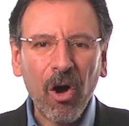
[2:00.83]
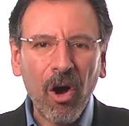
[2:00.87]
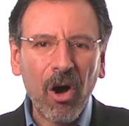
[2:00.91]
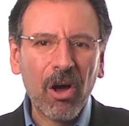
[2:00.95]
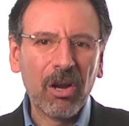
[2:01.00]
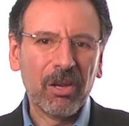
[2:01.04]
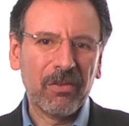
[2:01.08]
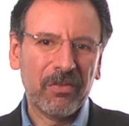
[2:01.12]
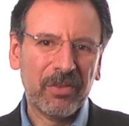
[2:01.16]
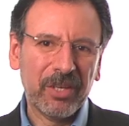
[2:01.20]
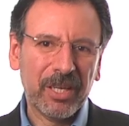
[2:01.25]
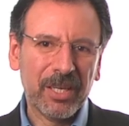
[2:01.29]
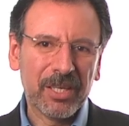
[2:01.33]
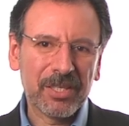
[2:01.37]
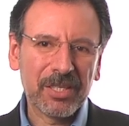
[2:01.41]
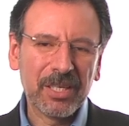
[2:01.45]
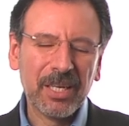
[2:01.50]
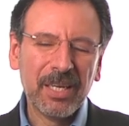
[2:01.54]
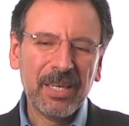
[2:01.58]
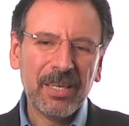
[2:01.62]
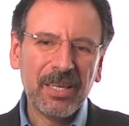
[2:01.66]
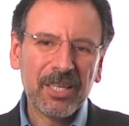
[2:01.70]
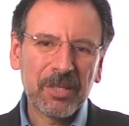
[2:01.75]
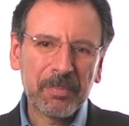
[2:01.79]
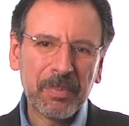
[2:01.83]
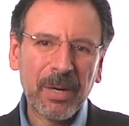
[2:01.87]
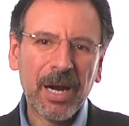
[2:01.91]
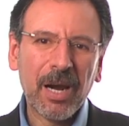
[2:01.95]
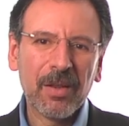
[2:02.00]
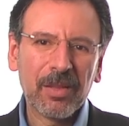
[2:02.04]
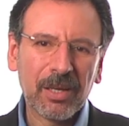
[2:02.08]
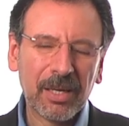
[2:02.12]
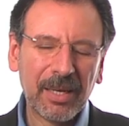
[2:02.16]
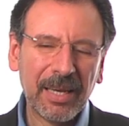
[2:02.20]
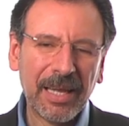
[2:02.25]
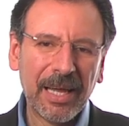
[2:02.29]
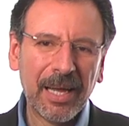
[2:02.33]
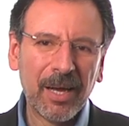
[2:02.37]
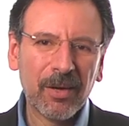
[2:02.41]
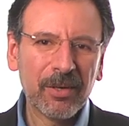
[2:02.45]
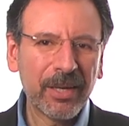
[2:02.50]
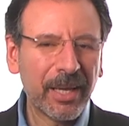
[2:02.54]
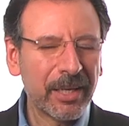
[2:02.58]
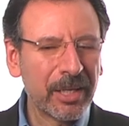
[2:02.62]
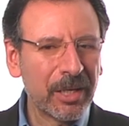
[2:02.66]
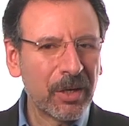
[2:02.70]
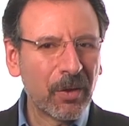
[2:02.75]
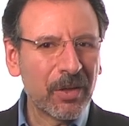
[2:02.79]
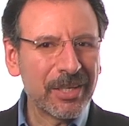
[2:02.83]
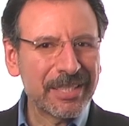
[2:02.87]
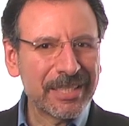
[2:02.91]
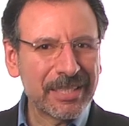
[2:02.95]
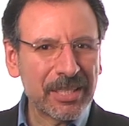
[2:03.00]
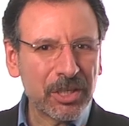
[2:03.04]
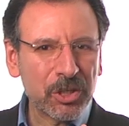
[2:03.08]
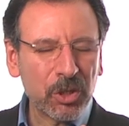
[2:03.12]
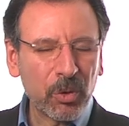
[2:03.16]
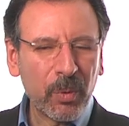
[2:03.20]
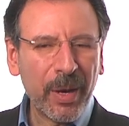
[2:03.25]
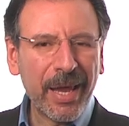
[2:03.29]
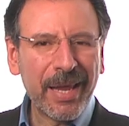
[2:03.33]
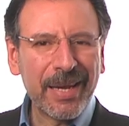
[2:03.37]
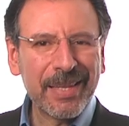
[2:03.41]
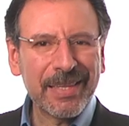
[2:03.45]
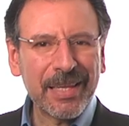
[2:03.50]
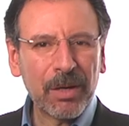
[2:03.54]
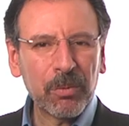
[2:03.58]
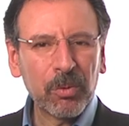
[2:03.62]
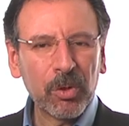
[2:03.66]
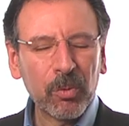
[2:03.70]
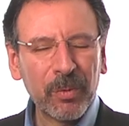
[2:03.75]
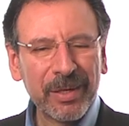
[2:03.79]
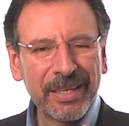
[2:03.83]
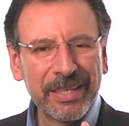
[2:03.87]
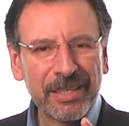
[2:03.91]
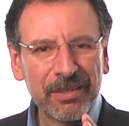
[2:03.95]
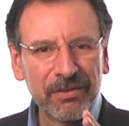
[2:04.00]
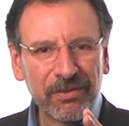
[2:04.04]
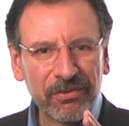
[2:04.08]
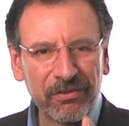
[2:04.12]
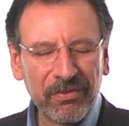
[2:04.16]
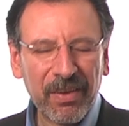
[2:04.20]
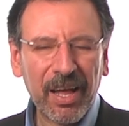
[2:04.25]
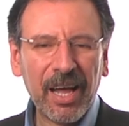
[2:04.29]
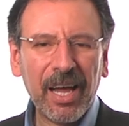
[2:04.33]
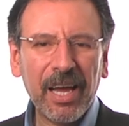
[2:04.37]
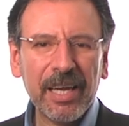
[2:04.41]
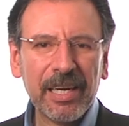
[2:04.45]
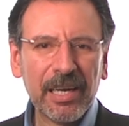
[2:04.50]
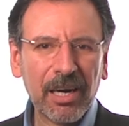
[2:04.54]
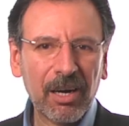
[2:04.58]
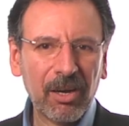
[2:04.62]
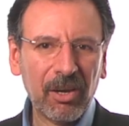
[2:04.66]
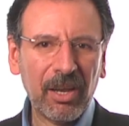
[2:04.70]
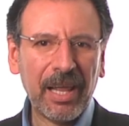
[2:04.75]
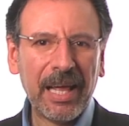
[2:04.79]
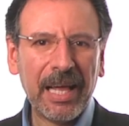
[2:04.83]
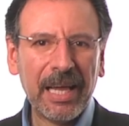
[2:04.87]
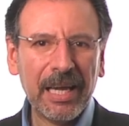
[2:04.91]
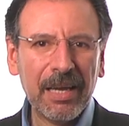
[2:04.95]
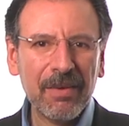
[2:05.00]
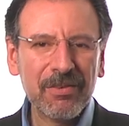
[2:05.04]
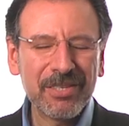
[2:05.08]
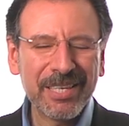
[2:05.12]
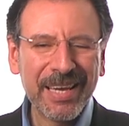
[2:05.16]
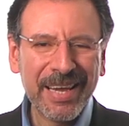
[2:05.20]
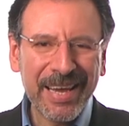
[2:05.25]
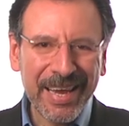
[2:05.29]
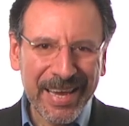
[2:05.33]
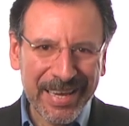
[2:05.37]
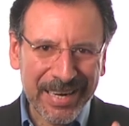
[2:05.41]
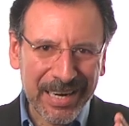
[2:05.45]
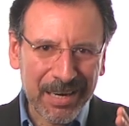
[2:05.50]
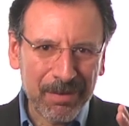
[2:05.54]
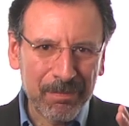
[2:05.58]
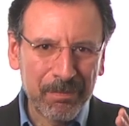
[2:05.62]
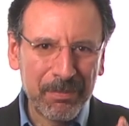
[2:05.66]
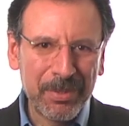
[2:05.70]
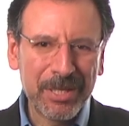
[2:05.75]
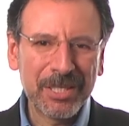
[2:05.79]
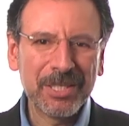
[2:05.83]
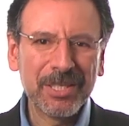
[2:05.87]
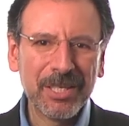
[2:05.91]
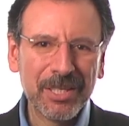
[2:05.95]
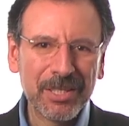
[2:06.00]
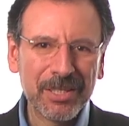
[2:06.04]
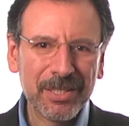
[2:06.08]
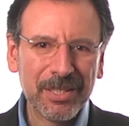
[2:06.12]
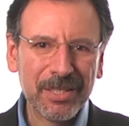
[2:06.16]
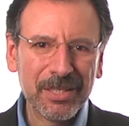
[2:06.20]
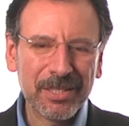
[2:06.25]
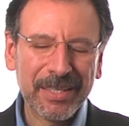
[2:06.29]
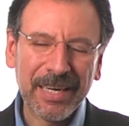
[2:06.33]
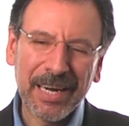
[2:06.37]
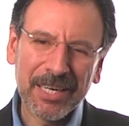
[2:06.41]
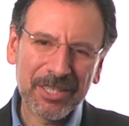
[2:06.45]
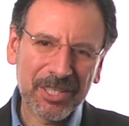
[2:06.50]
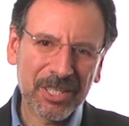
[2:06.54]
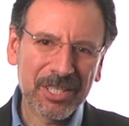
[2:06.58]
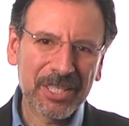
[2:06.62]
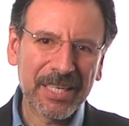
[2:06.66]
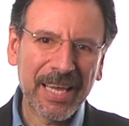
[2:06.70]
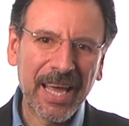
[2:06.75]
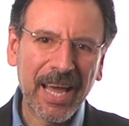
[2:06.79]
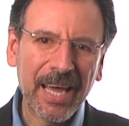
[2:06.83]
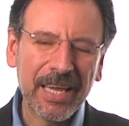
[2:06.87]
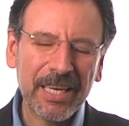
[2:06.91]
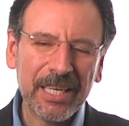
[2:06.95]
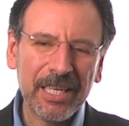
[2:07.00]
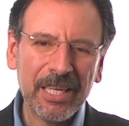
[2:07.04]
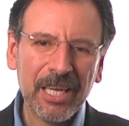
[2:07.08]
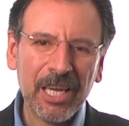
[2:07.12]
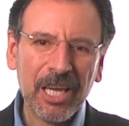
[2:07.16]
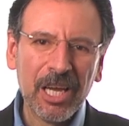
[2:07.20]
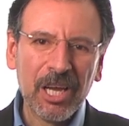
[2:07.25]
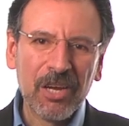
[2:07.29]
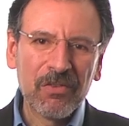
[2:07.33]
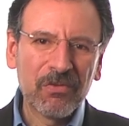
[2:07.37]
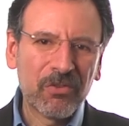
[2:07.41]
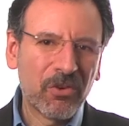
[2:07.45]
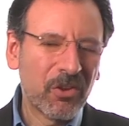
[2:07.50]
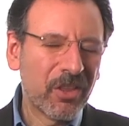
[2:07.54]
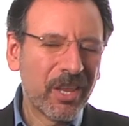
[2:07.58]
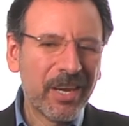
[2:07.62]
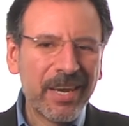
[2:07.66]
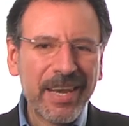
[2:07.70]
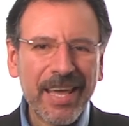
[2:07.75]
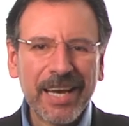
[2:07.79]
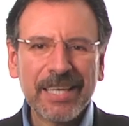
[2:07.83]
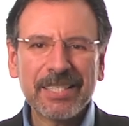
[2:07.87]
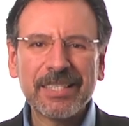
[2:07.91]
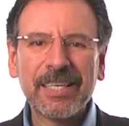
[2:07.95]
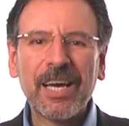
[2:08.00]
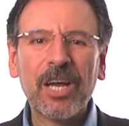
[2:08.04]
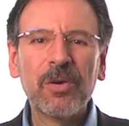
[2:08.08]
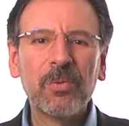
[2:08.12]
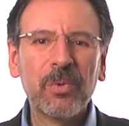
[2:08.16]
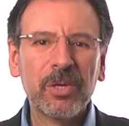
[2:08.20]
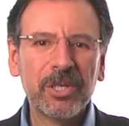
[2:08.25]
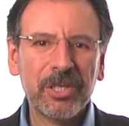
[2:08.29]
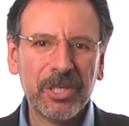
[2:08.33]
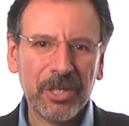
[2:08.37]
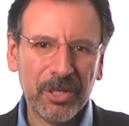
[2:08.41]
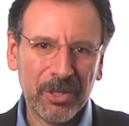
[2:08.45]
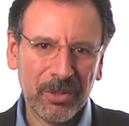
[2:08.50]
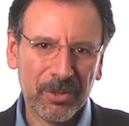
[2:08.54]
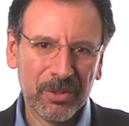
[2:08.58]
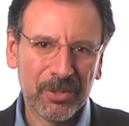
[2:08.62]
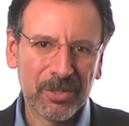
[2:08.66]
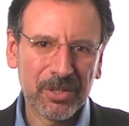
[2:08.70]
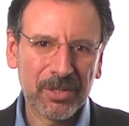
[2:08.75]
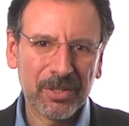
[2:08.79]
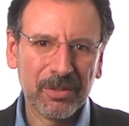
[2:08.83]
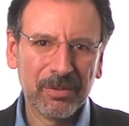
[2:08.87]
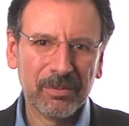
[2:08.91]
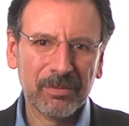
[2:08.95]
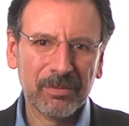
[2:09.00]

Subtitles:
All of this is part of the cloud. And you know, this is a trend that will really define our lives and our businesses and our society for the next 100 years.